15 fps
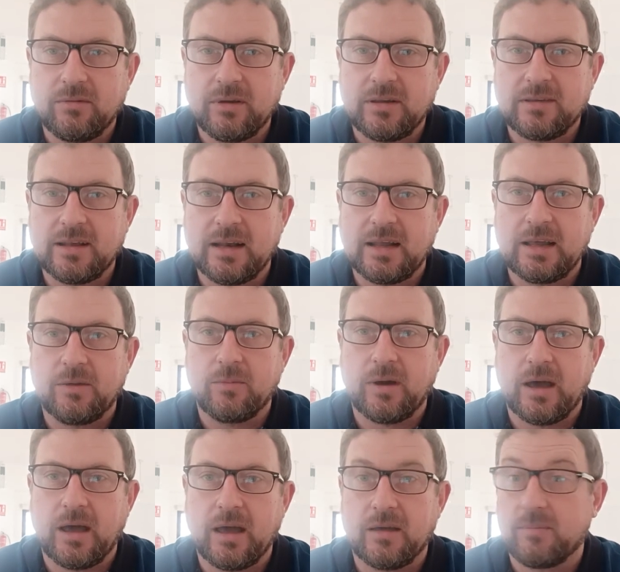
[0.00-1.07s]
recently
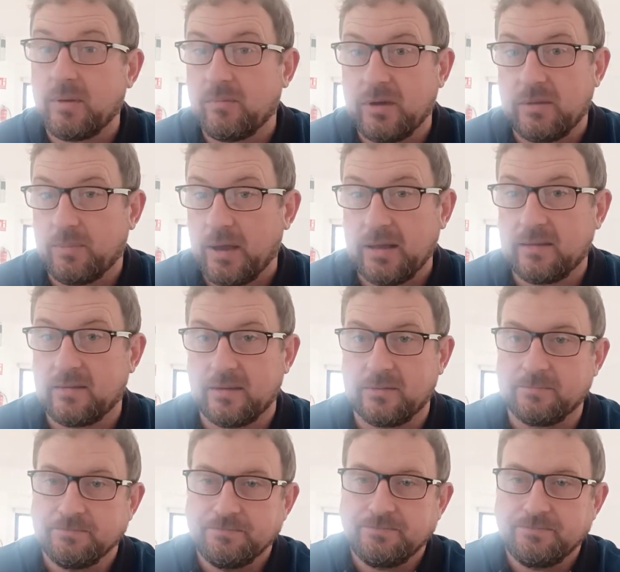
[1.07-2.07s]
where it had been repainted